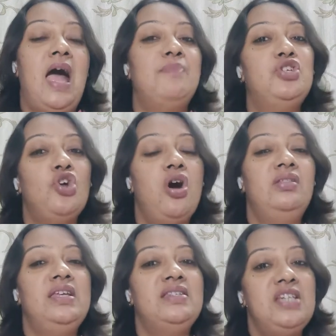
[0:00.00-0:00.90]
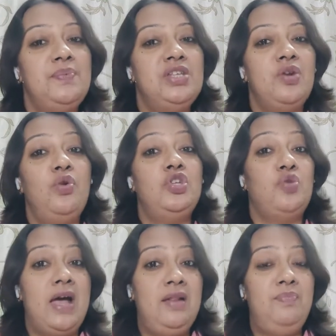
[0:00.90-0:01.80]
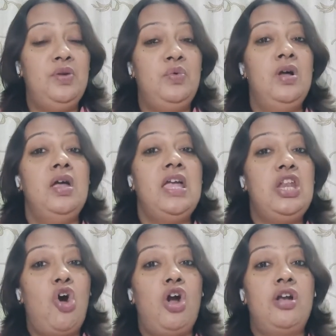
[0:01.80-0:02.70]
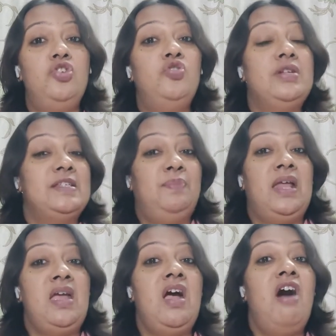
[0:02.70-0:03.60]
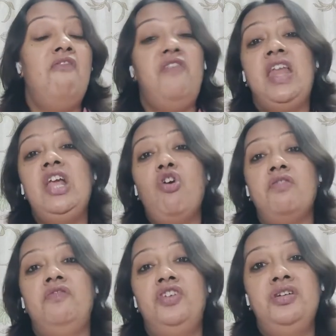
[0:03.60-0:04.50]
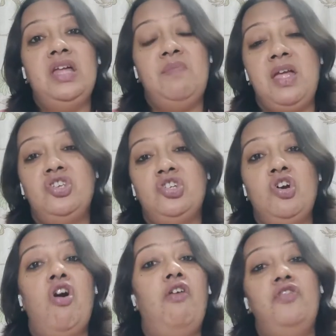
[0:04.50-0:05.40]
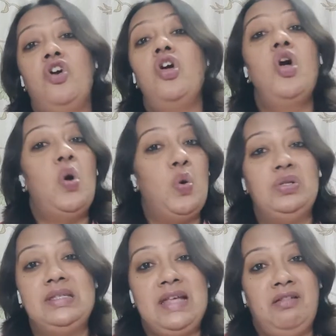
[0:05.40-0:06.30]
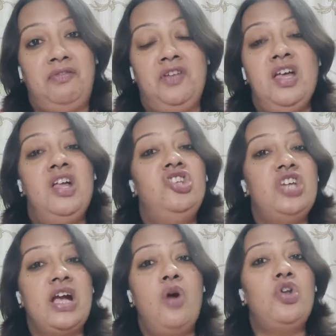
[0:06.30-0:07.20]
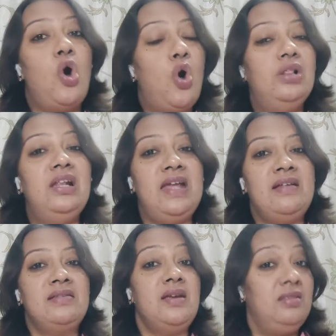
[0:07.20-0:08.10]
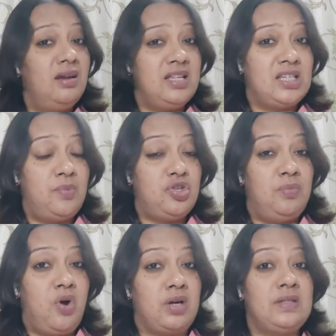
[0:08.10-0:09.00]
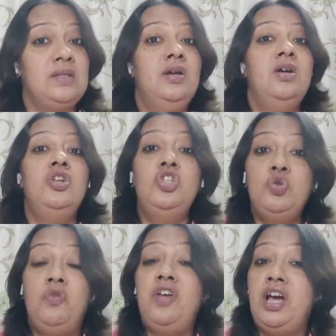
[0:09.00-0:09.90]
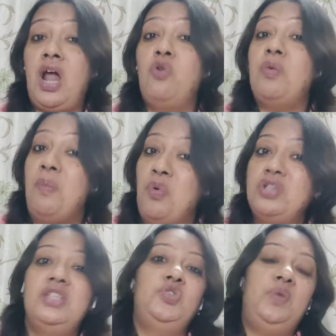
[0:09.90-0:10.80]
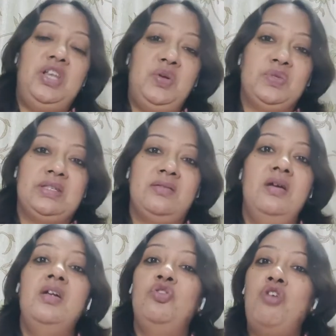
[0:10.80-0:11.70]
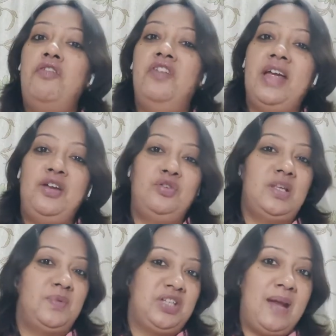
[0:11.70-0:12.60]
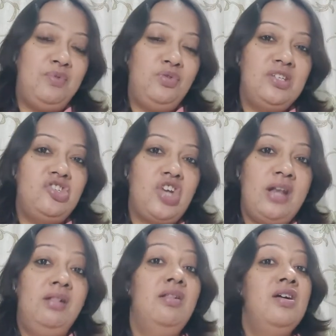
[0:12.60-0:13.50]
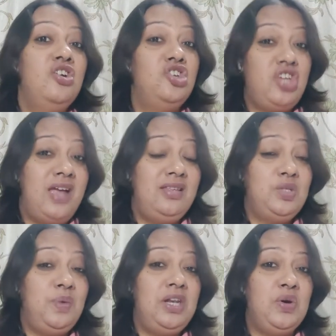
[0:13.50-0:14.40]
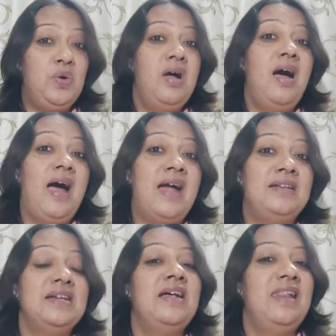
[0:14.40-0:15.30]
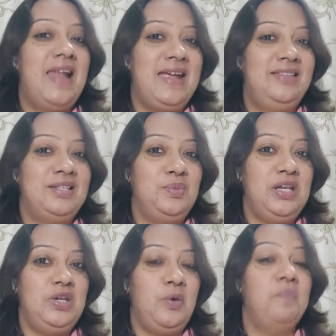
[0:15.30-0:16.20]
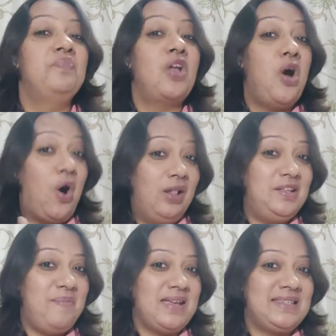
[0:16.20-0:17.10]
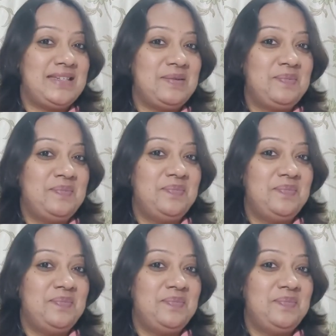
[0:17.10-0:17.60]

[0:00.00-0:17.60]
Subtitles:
I'm sure these tips are going to help you in order to display a very confident image of your own self. Check out all the links in the description box to figure out more such videos. Do not forget to subscribe to this channel, share this video and like this video. All the best.